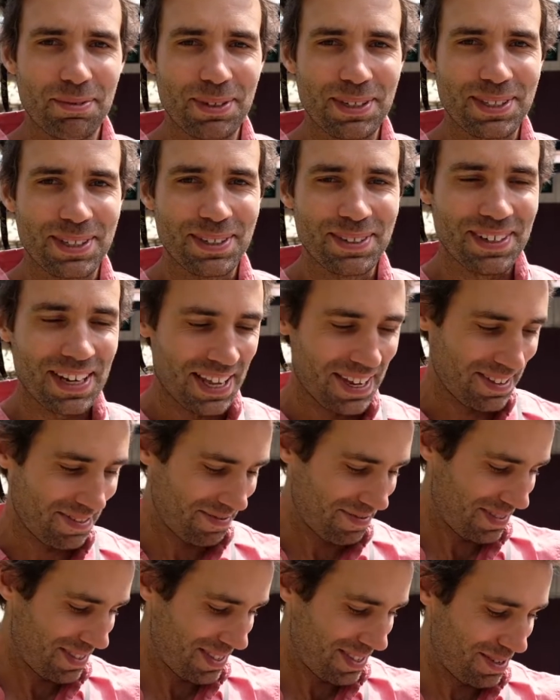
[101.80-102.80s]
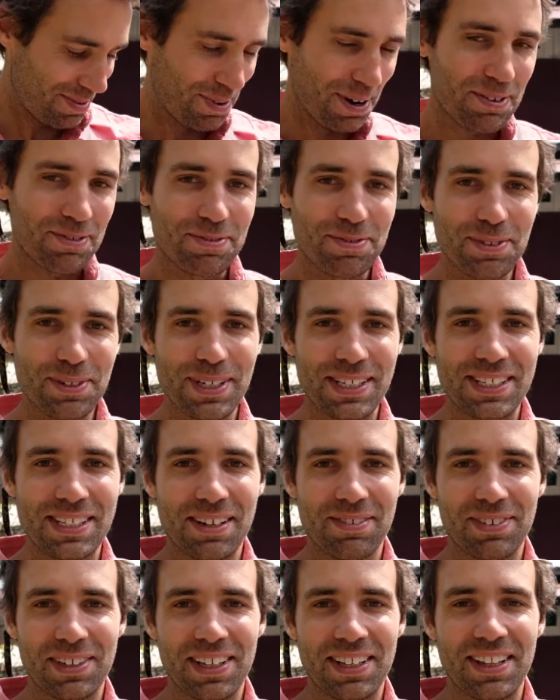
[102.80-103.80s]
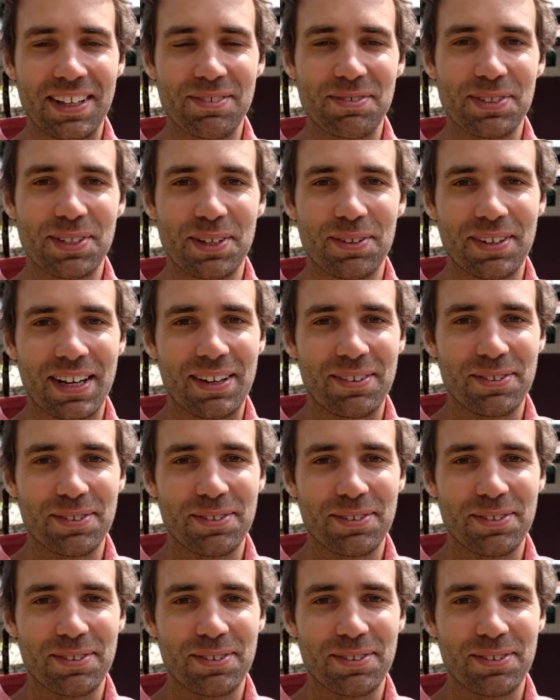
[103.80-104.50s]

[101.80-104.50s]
we're too late. 12:47 and they've sold out